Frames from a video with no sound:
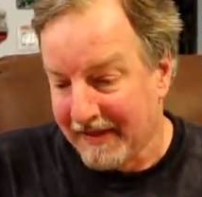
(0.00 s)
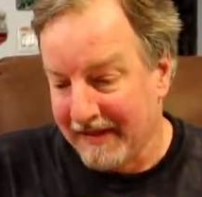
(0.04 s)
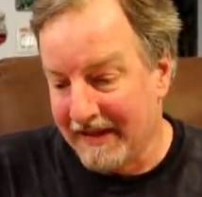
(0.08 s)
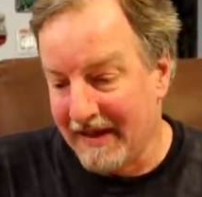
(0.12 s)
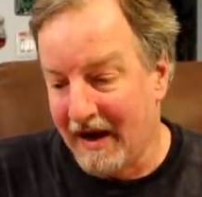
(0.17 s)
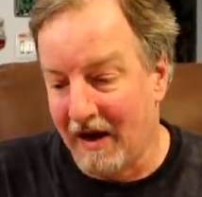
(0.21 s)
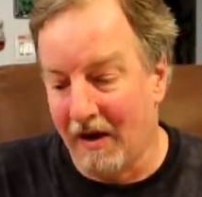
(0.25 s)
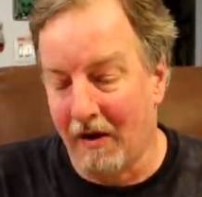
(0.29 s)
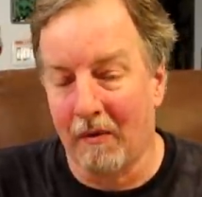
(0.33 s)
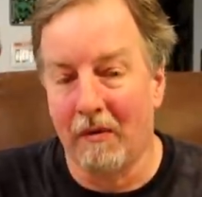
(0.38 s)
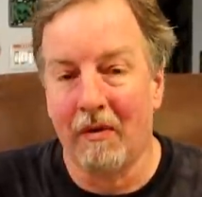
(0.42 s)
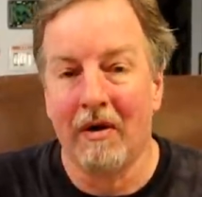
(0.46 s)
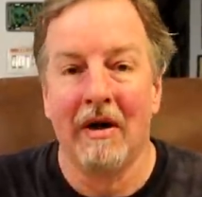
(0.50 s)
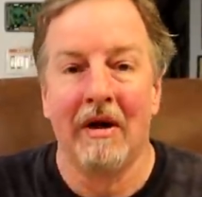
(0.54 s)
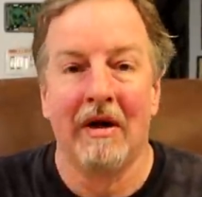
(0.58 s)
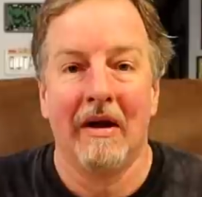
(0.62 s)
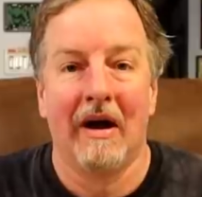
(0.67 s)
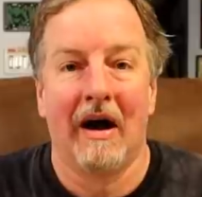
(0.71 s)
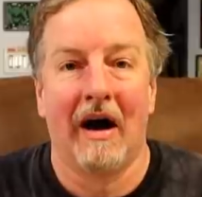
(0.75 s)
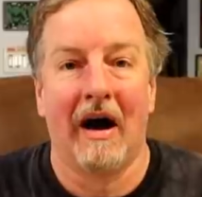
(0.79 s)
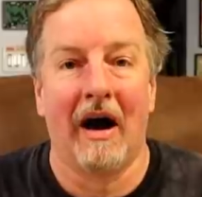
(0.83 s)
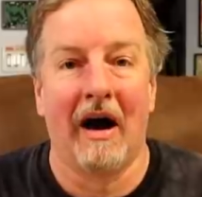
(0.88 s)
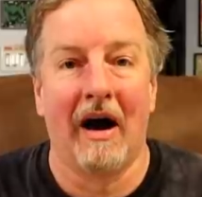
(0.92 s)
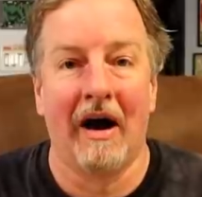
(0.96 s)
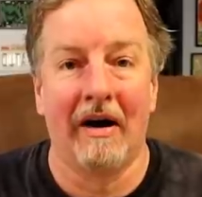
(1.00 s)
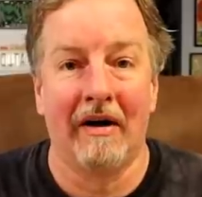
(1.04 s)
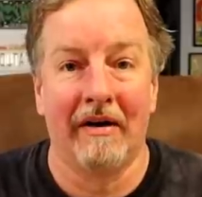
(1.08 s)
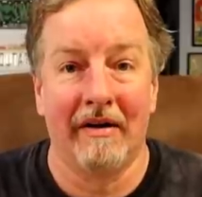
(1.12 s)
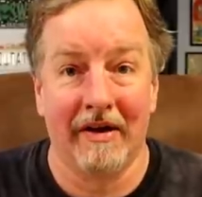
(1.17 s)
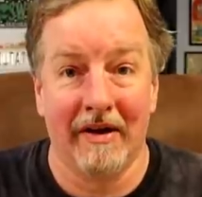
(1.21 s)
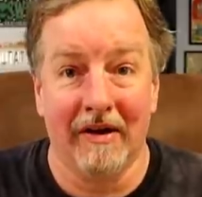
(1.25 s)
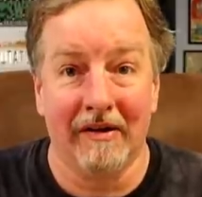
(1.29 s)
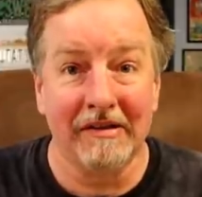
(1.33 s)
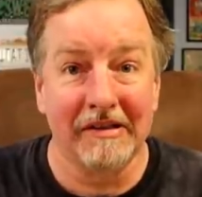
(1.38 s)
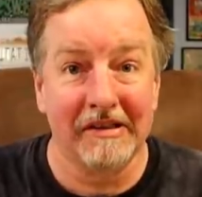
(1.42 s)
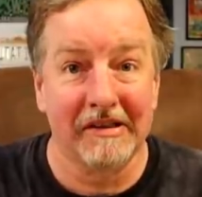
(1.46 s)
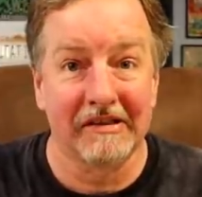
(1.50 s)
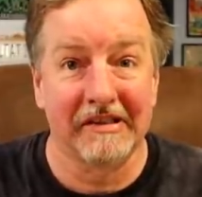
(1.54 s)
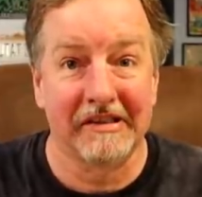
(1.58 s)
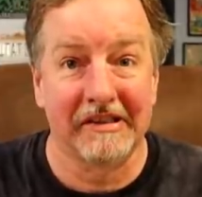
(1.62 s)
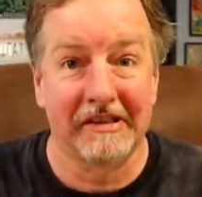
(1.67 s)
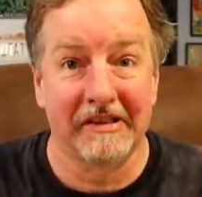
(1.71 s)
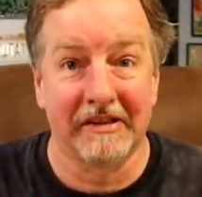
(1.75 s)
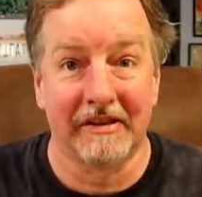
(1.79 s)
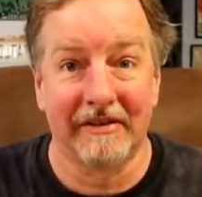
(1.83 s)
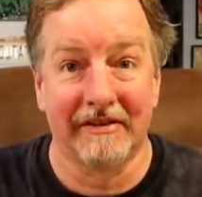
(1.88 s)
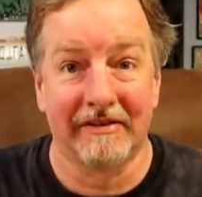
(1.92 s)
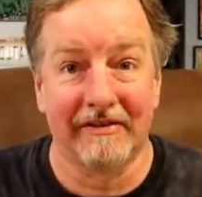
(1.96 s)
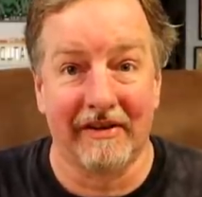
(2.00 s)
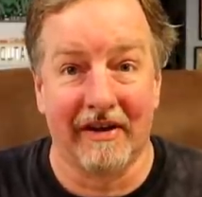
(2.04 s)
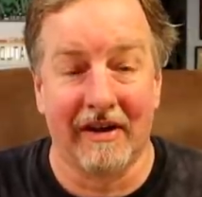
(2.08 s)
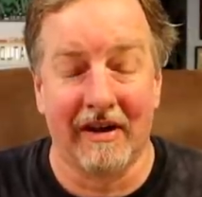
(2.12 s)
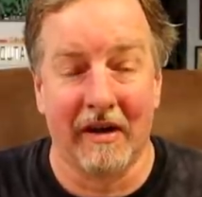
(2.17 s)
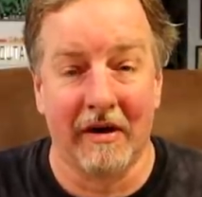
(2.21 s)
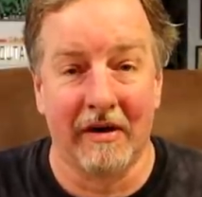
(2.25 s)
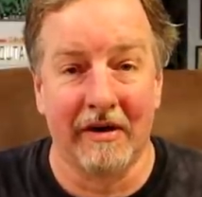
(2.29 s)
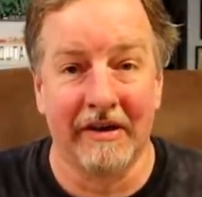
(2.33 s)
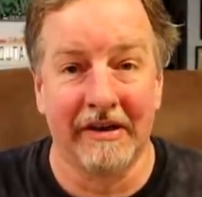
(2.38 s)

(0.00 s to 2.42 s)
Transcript: Now, uh, they also serve, uh,